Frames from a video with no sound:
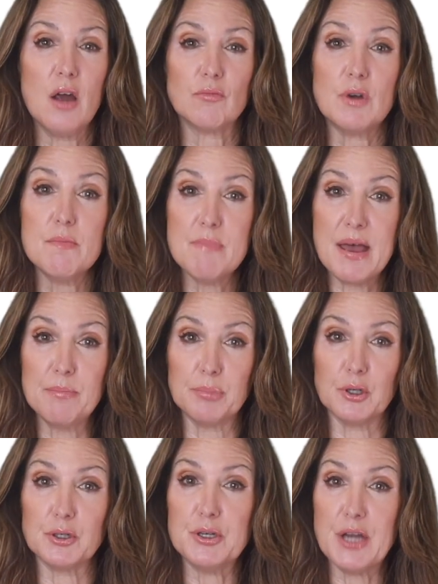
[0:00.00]

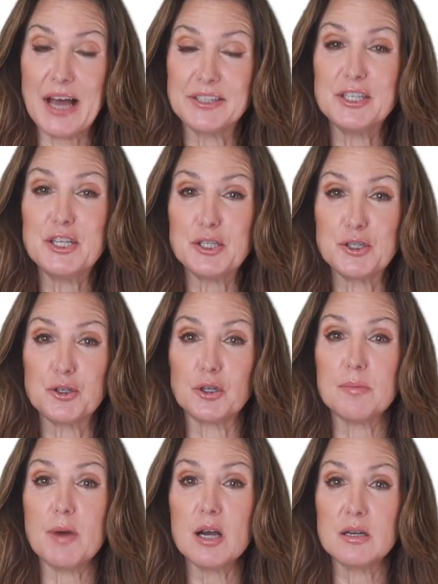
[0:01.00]
Remember not to
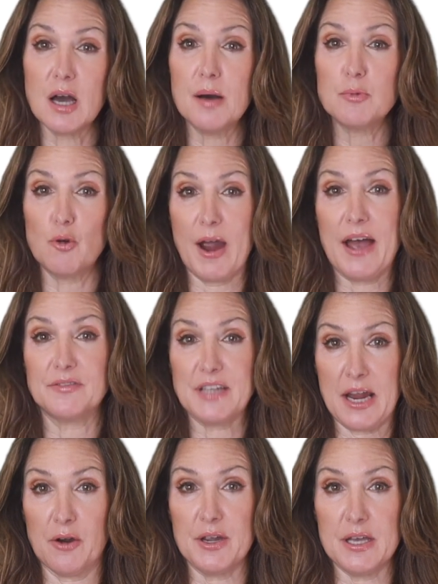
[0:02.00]
disturb a gum graft
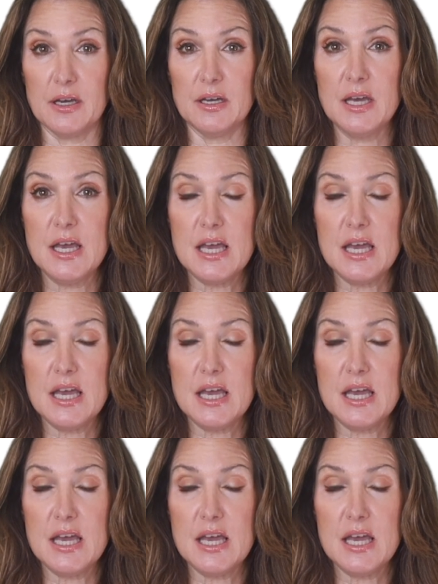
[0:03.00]
area.